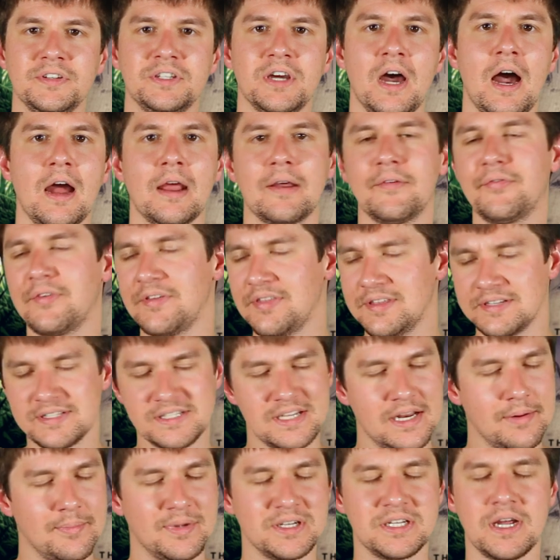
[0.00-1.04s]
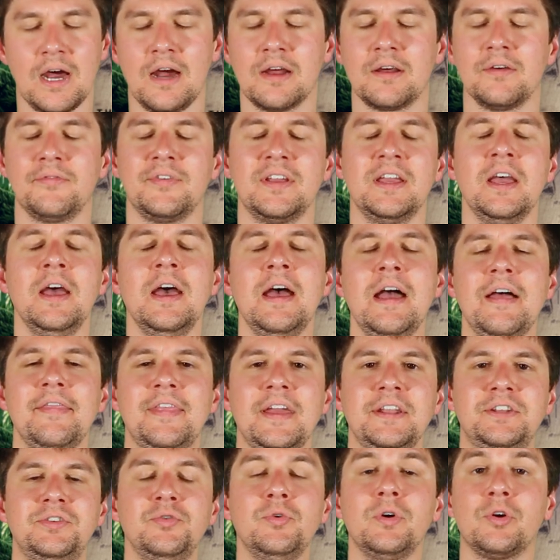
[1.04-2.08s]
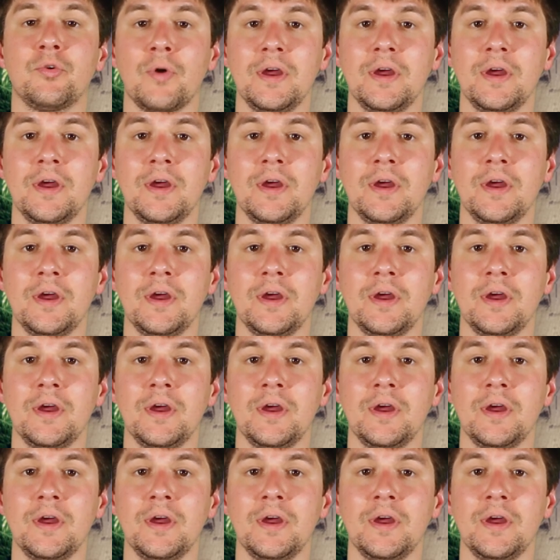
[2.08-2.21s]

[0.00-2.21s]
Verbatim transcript: photography, the cinematography, they do